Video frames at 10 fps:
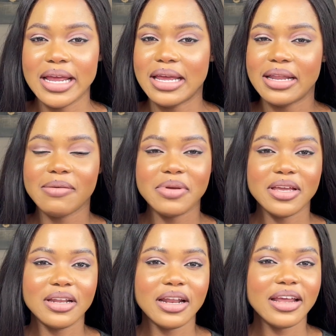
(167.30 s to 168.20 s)
Either
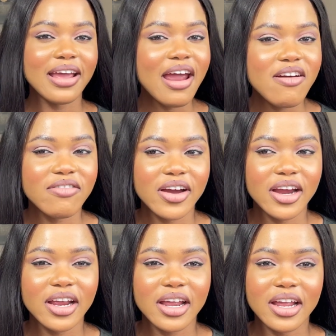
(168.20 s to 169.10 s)
being an
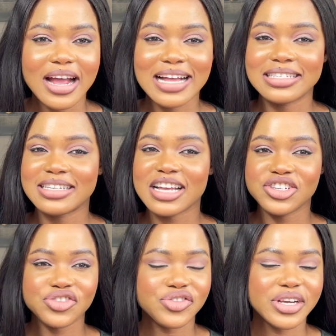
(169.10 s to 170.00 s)
earring,
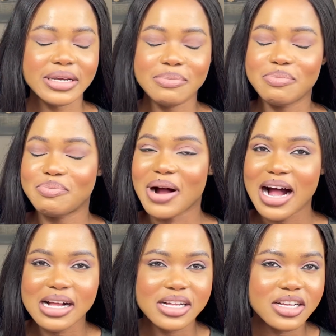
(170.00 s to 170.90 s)
accessory,
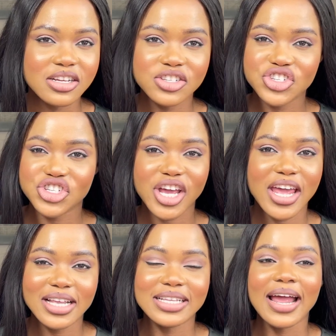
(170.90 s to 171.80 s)
bangles,
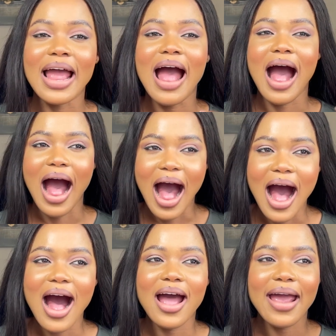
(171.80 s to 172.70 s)
chains, like
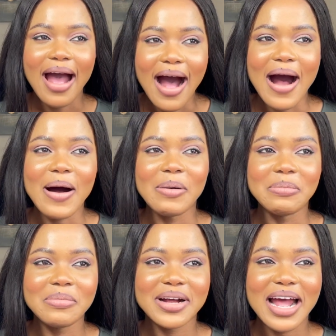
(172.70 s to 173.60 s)

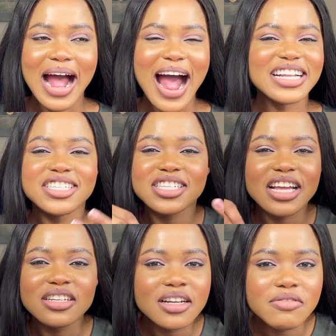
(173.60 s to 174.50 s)
I just
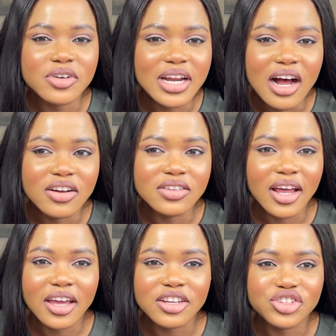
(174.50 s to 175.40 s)
can't live without
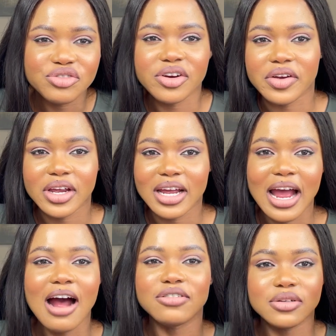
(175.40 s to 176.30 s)
like jewelry. I
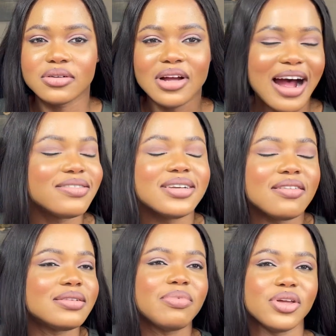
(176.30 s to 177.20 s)
have to
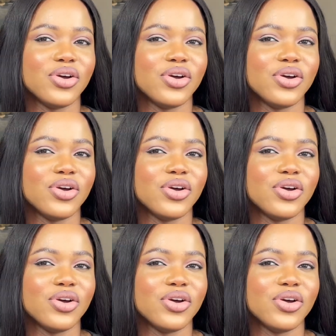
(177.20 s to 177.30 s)
have something